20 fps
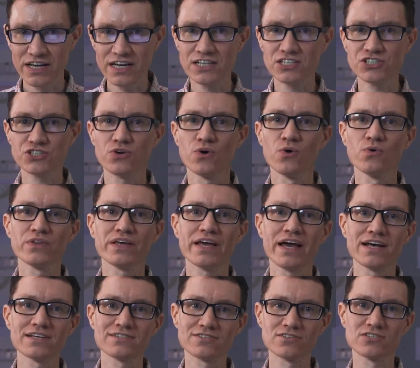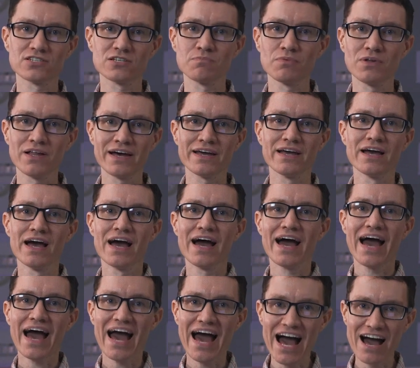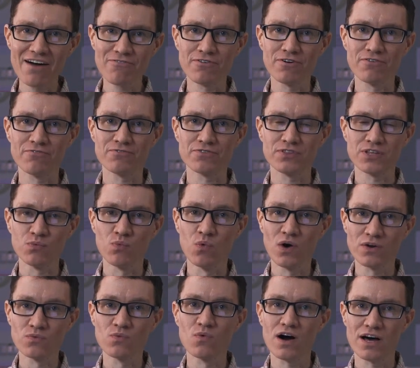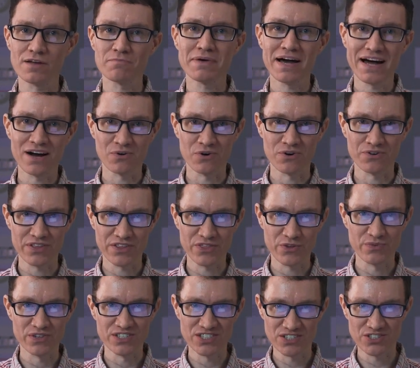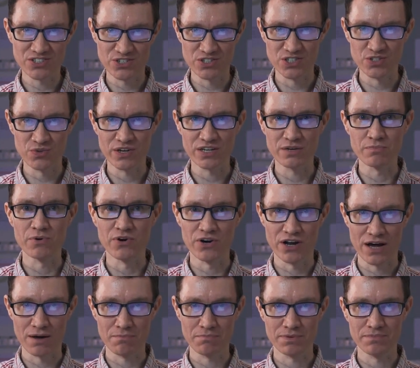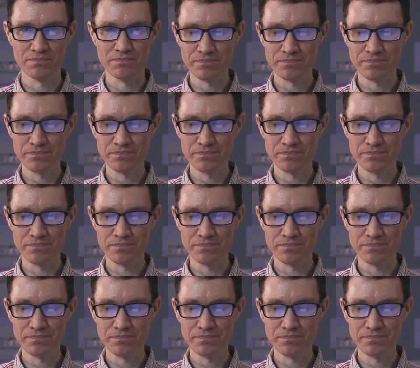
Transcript: Each only has to supply half of the 1 watt power that the resistor is going to burn up.